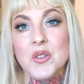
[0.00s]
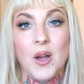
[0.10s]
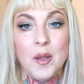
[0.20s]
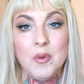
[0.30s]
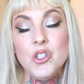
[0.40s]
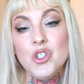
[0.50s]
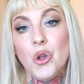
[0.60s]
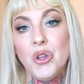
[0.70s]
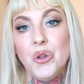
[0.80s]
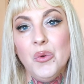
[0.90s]
So I'm going to show
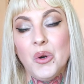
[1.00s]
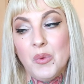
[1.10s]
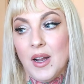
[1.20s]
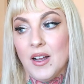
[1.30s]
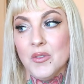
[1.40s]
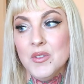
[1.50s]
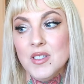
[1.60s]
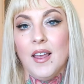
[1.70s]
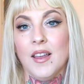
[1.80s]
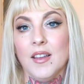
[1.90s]
you
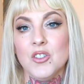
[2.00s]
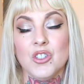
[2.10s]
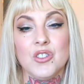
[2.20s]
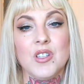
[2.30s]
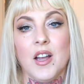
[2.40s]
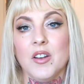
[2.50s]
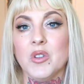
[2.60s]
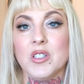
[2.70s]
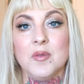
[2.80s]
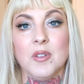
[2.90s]
around and just kind of
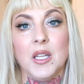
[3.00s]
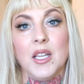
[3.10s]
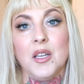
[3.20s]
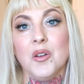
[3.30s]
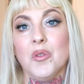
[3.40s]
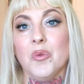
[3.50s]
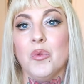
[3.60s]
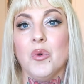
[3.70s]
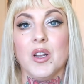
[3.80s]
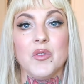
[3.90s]
explain
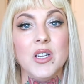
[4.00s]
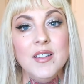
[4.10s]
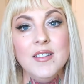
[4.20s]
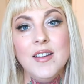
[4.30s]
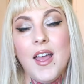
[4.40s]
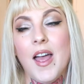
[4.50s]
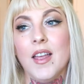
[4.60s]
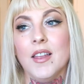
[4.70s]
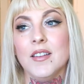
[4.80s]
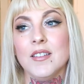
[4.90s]
what I've done
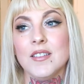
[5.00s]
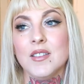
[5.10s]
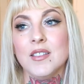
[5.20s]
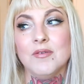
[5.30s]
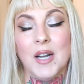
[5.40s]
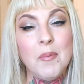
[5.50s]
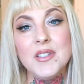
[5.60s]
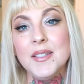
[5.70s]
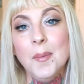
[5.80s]
and wrap this